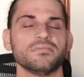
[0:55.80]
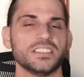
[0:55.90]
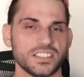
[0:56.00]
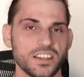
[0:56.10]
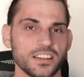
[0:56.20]

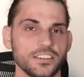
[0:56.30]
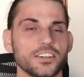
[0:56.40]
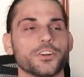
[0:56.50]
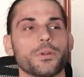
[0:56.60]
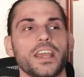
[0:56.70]
Does not
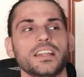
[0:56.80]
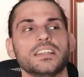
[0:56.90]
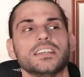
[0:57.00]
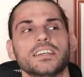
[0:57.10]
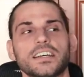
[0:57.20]
look
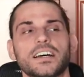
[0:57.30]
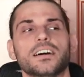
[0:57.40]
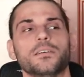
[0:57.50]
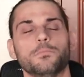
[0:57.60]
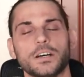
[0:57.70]
great.
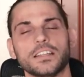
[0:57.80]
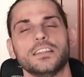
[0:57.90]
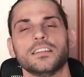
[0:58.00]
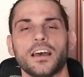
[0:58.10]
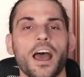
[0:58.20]

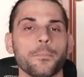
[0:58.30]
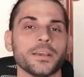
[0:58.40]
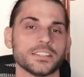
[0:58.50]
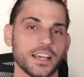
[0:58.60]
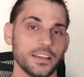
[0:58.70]
But I'm
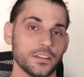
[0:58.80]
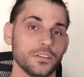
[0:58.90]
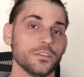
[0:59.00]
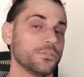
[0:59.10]
excited